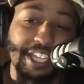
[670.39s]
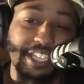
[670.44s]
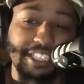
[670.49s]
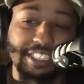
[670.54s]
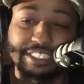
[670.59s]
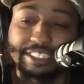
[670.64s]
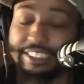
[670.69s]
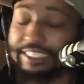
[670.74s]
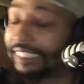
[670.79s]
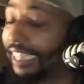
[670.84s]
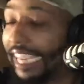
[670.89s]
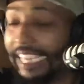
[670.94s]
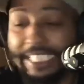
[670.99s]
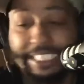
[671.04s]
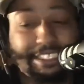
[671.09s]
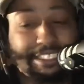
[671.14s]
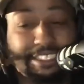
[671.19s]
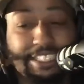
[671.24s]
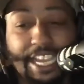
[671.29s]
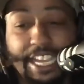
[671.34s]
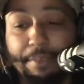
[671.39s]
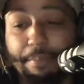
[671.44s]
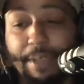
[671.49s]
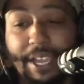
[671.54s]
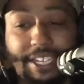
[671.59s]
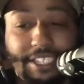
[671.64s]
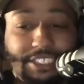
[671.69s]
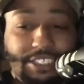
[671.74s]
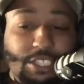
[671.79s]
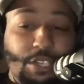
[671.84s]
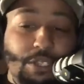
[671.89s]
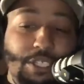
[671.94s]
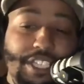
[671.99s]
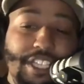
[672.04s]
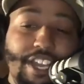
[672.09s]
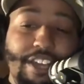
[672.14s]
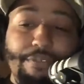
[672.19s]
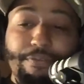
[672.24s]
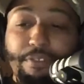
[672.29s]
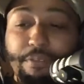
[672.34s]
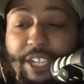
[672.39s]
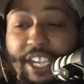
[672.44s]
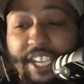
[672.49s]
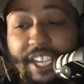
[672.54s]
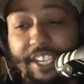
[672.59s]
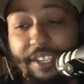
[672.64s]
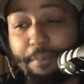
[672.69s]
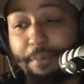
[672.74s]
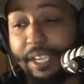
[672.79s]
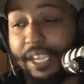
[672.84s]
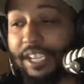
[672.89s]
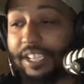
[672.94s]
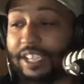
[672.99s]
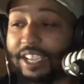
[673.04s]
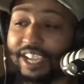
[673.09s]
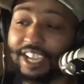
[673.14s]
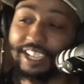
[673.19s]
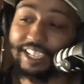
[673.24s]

Because, like he said, man, it's only up from here, man.